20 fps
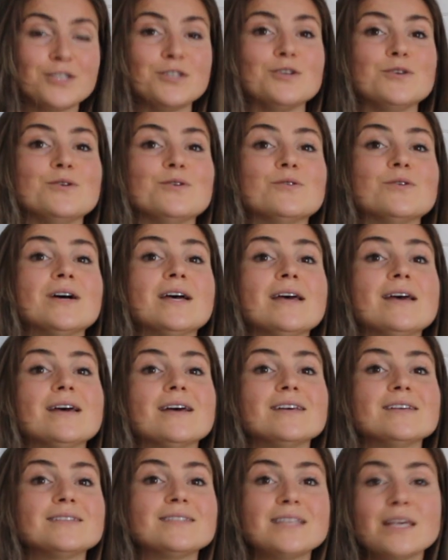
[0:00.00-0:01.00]
to
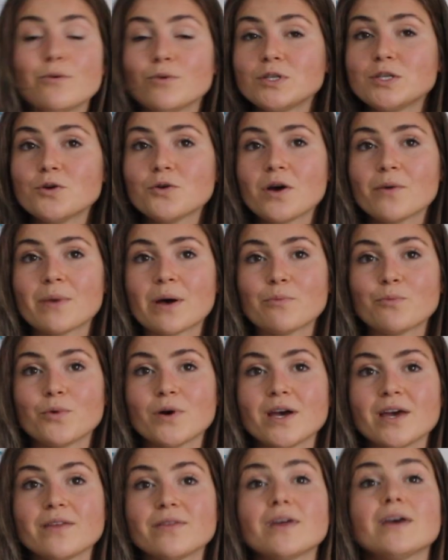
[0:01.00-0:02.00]
see what you come up
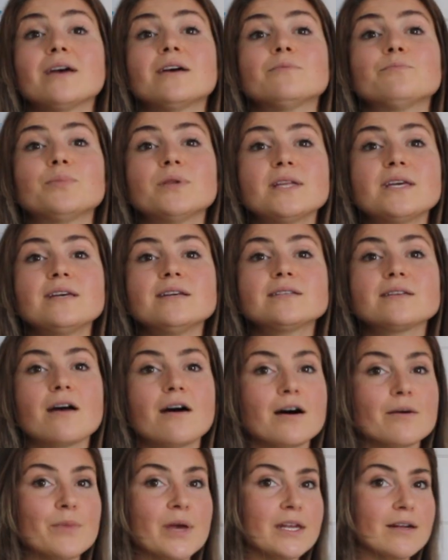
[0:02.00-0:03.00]
with. Please
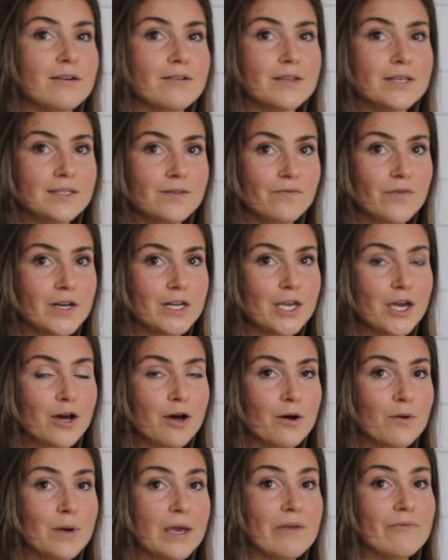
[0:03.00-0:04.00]
comment on this
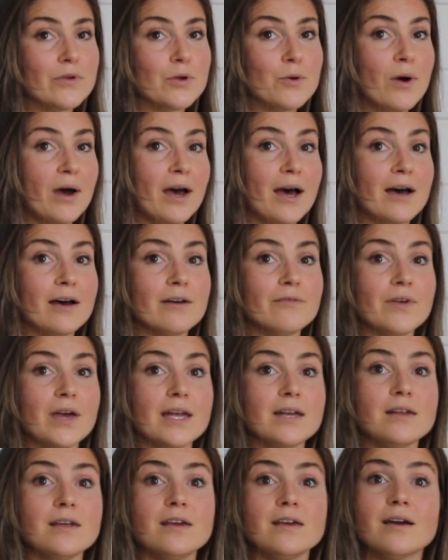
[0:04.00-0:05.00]
video if you have
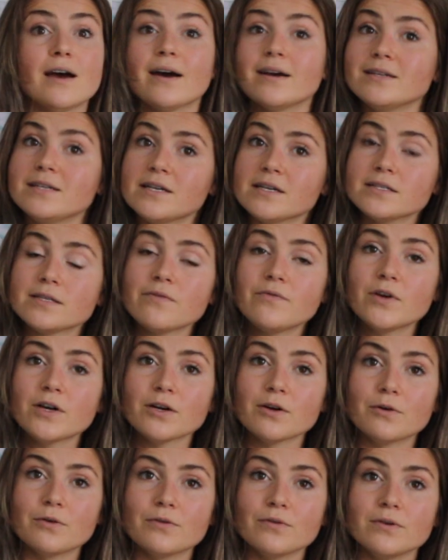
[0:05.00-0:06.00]
any ideas of
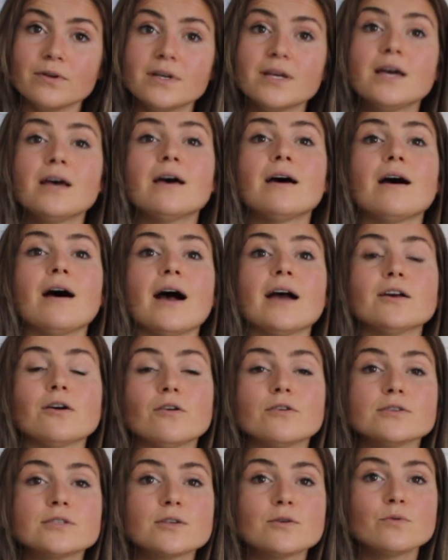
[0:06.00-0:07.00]
your own. I
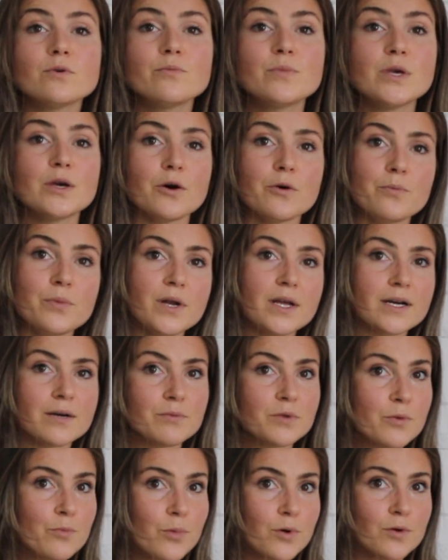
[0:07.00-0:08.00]
also will be opening
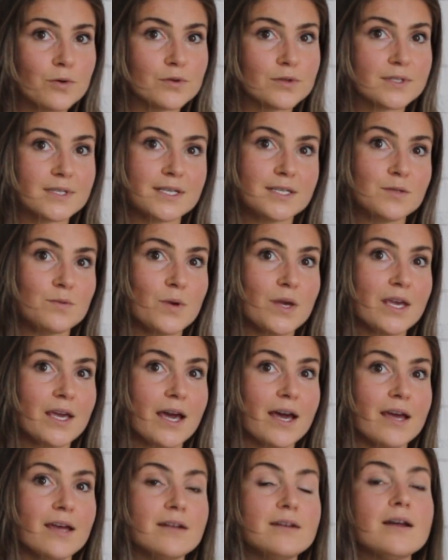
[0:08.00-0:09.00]
up the polls this
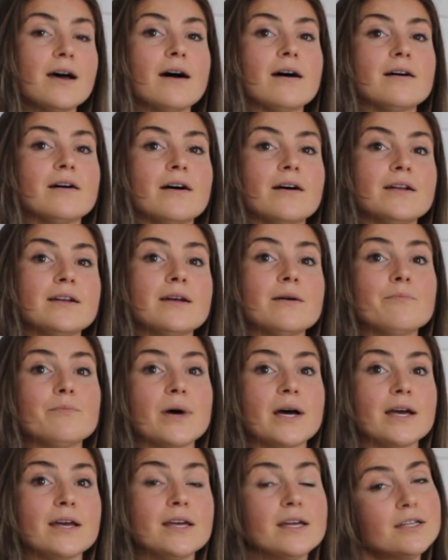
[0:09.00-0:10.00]
weekend on
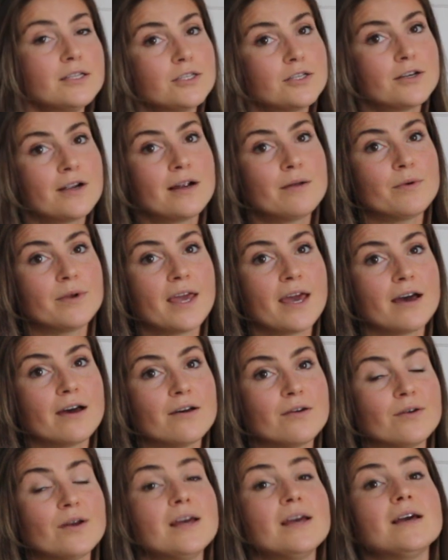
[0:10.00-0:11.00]
my Instagram
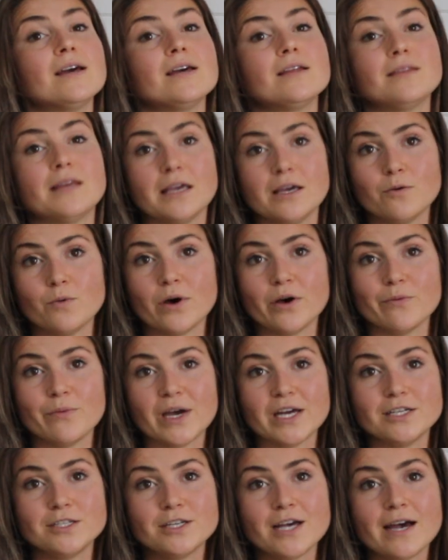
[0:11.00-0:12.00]
account, Think Well
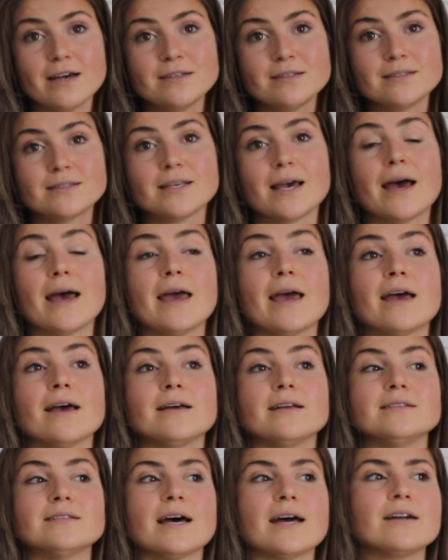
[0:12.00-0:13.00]
by Jess,
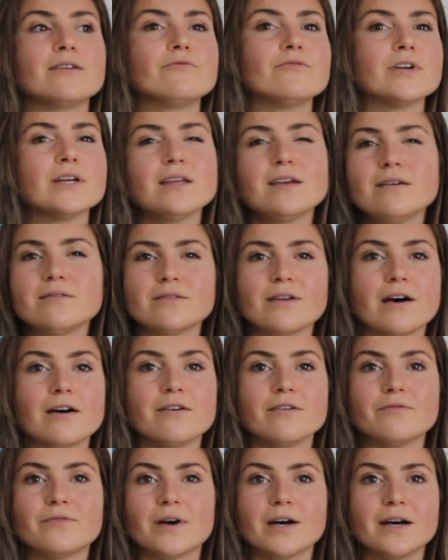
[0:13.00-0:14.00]
and I really
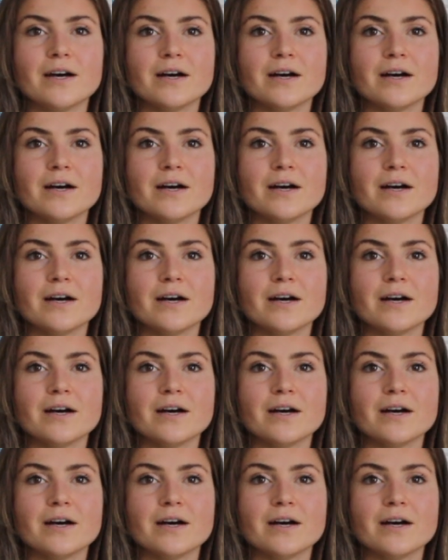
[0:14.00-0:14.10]
love,